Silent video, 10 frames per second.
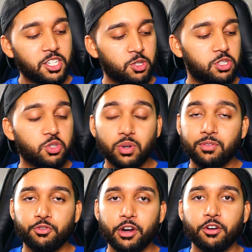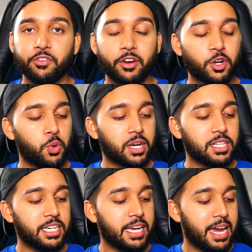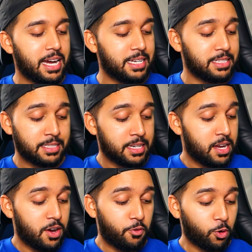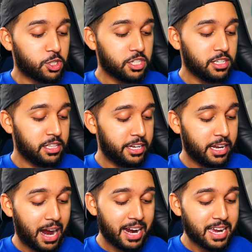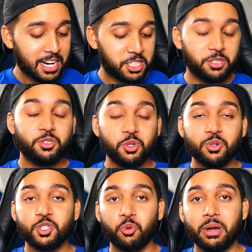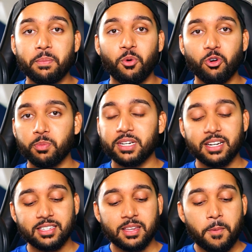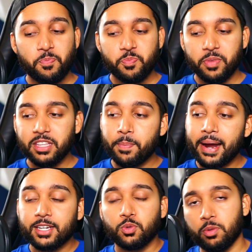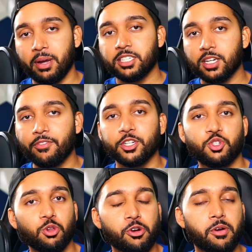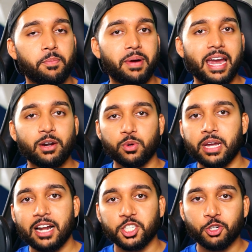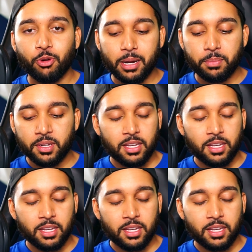used to it very quickly, and fortunately I actually do enjoy it more, because in the past with my Scuf controller, my hand will catch a cramp